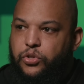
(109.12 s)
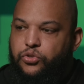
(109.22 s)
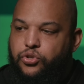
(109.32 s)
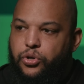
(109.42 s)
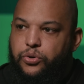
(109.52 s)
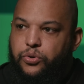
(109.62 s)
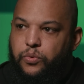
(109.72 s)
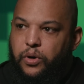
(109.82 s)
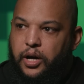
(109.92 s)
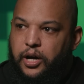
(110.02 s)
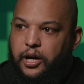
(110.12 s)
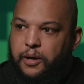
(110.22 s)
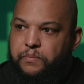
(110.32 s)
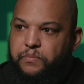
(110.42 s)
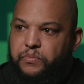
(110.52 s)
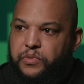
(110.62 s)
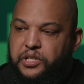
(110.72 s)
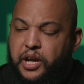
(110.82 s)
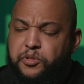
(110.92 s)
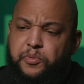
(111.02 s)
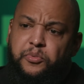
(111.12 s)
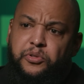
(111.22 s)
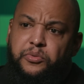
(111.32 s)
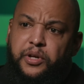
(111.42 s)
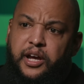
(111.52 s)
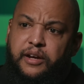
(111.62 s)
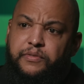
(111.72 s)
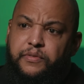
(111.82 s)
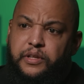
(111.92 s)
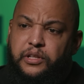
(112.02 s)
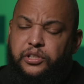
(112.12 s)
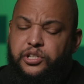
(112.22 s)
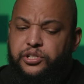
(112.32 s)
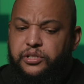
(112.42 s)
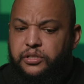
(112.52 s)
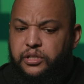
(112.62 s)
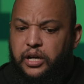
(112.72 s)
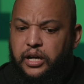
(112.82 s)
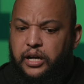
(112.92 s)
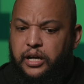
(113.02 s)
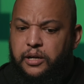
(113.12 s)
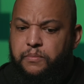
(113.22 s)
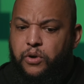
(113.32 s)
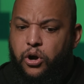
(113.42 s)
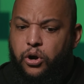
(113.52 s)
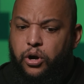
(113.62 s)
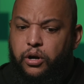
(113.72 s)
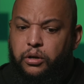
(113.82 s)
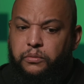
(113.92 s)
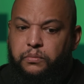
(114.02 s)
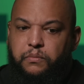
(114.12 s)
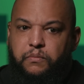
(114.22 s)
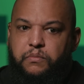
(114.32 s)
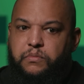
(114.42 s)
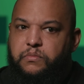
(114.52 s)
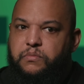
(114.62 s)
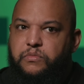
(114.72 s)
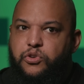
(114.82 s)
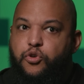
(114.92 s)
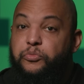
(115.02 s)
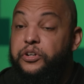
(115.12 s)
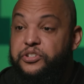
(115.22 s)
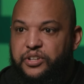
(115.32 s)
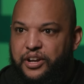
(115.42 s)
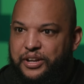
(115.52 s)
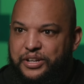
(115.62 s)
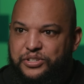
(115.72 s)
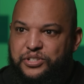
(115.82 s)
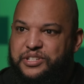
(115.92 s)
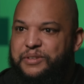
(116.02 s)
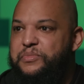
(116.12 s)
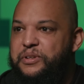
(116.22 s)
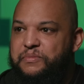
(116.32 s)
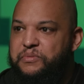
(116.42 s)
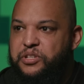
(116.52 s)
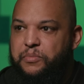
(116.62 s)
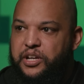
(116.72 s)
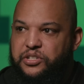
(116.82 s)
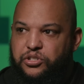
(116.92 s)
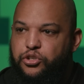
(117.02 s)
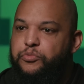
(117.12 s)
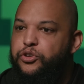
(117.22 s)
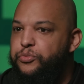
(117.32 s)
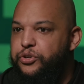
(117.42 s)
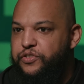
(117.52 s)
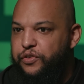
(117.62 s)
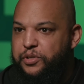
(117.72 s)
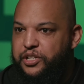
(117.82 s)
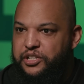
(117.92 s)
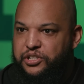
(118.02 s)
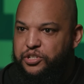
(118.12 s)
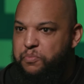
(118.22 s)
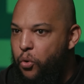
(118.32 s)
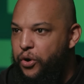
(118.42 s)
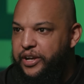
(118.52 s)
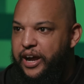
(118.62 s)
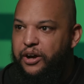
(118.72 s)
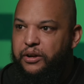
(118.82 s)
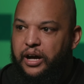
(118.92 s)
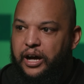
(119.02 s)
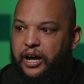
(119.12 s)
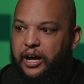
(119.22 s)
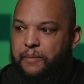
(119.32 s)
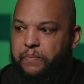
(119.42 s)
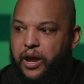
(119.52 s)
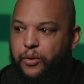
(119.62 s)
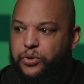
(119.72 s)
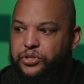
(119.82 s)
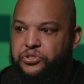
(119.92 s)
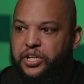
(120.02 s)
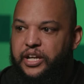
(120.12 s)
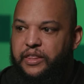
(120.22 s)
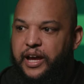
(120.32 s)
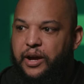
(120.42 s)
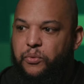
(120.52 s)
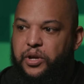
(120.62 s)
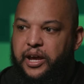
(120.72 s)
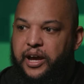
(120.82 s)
So the types of people that we have in the Legion are numerous. In some cases, too numerous for me to just point out. I will say that we